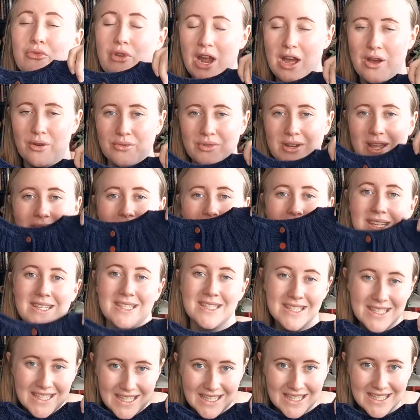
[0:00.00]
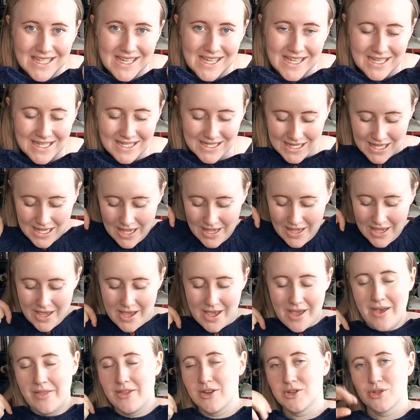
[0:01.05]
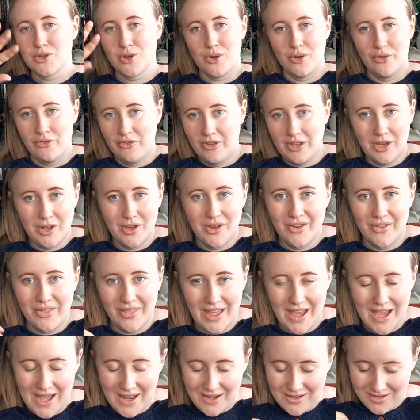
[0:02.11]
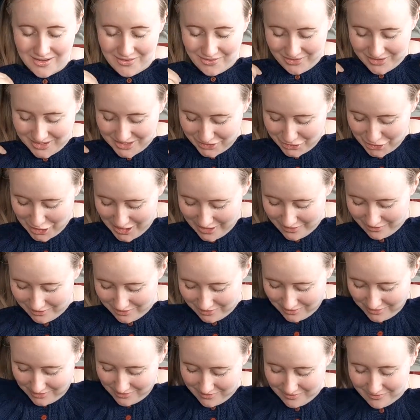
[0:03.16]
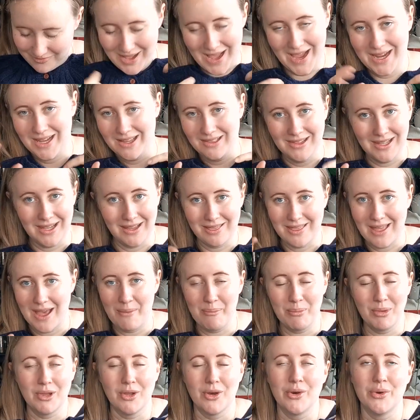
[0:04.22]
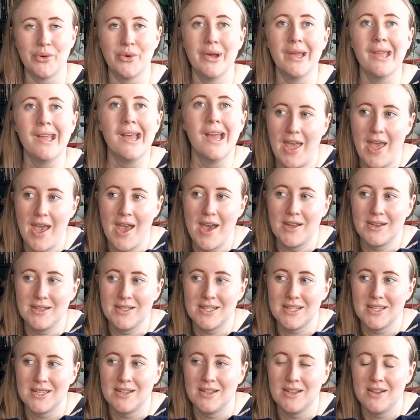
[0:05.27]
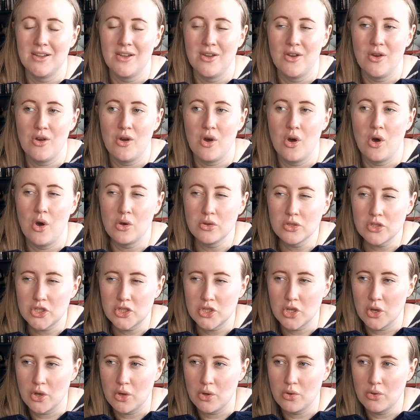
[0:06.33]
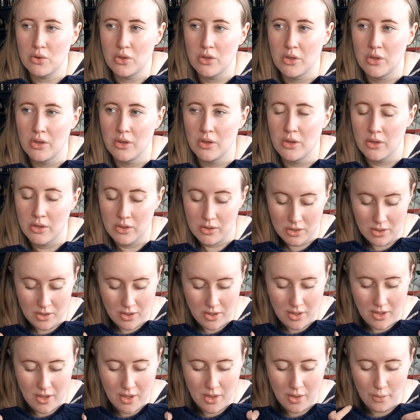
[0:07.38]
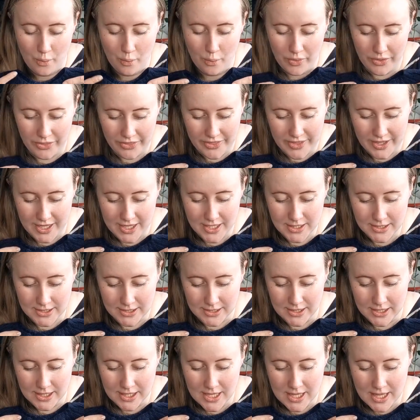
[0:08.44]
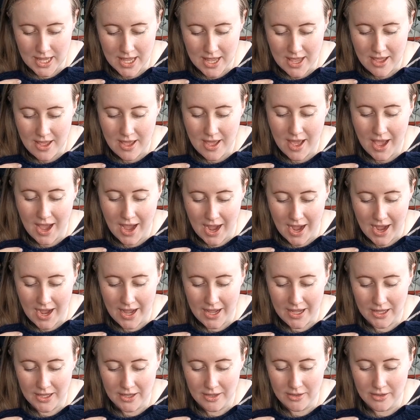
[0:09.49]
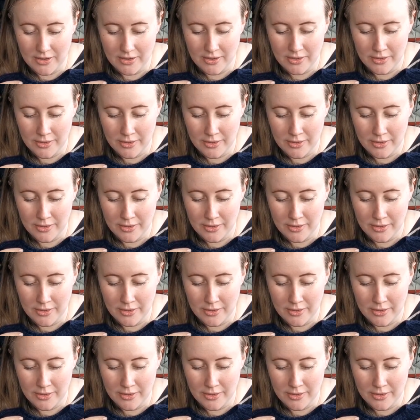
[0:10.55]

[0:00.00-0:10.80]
the round and I steeked it. There's a whole video on that on this channel. I can link that below. And also with this, I